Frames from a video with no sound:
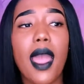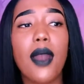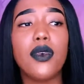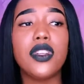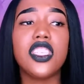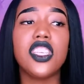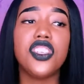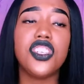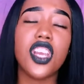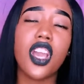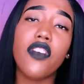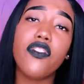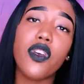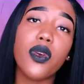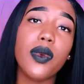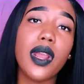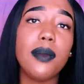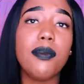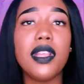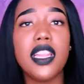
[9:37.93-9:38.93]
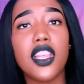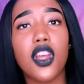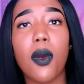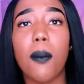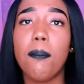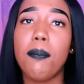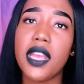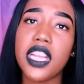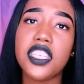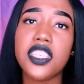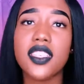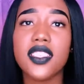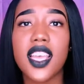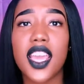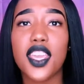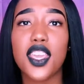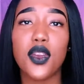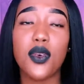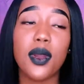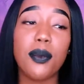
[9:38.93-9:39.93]
I went to jail for raping little bitches
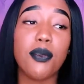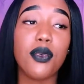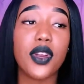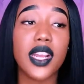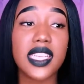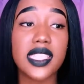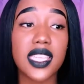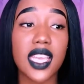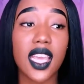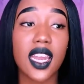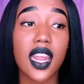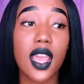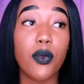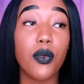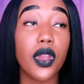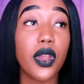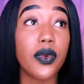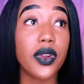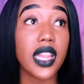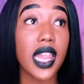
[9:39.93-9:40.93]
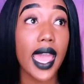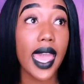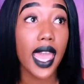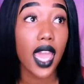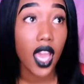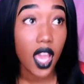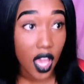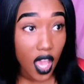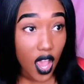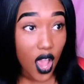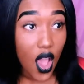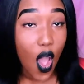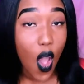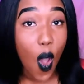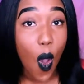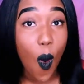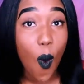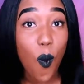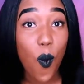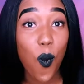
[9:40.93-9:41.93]
like you in prison. And we were like,
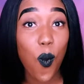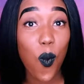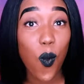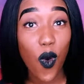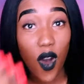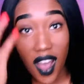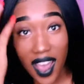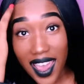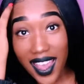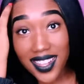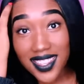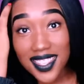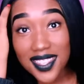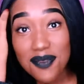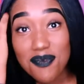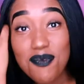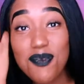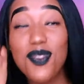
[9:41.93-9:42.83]
what?